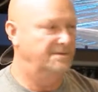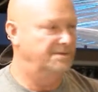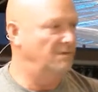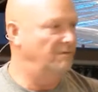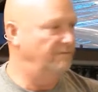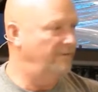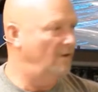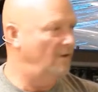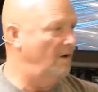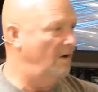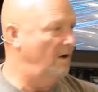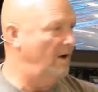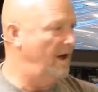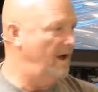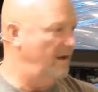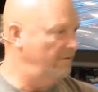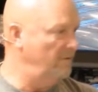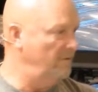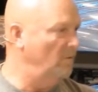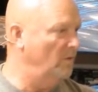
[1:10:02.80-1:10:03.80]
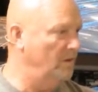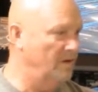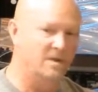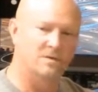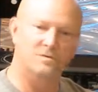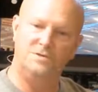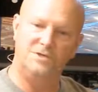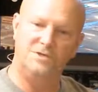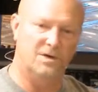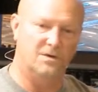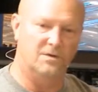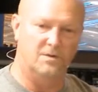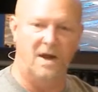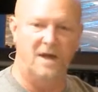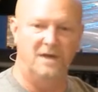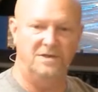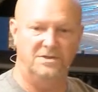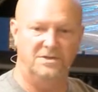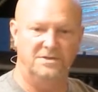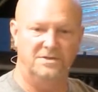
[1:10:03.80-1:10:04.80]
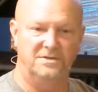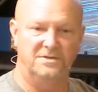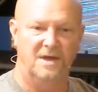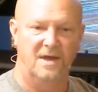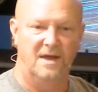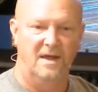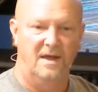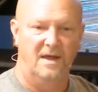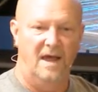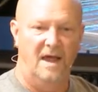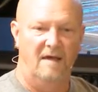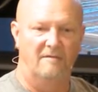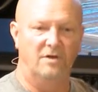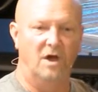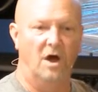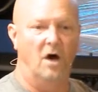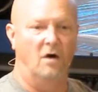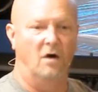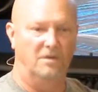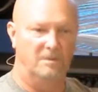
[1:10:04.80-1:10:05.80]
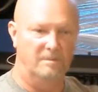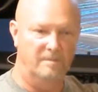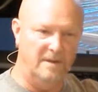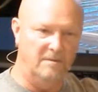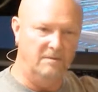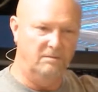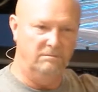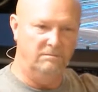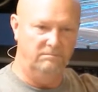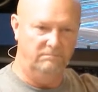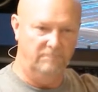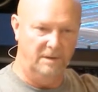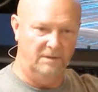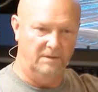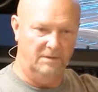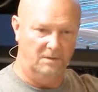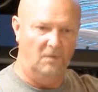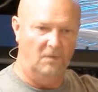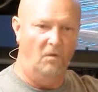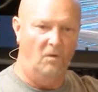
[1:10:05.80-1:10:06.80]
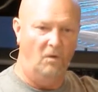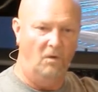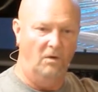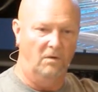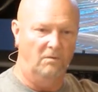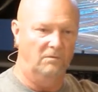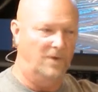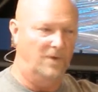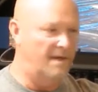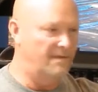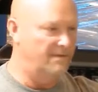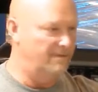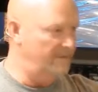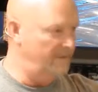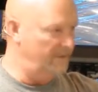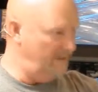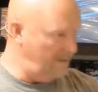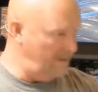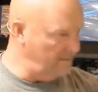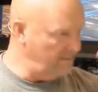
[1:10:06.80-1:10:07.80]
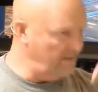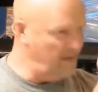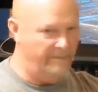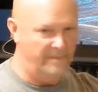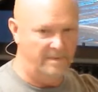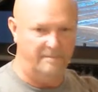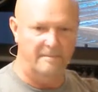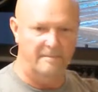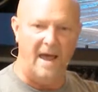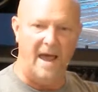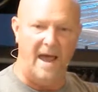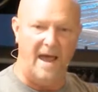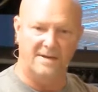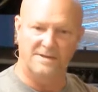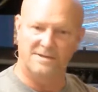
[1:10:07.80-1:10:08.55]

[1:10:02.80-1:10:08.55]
So far, every one of those generations have gone to be, be with the Lord rather than Him coming back.